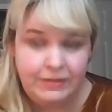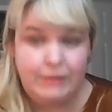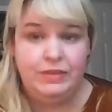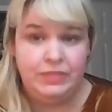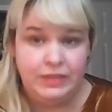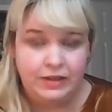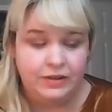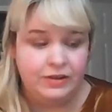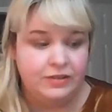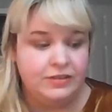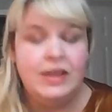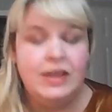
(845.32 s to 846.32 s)
family of the
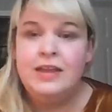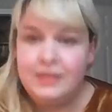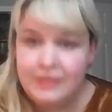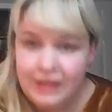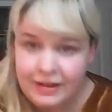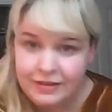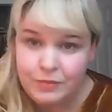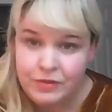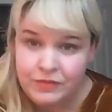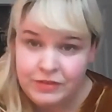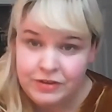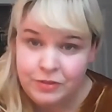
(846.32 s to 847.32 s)
Youngers not to
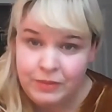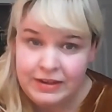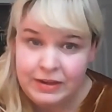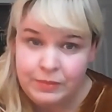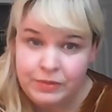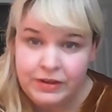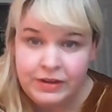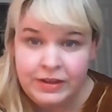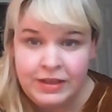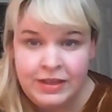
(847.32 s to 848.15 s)
move into the white neighborhood.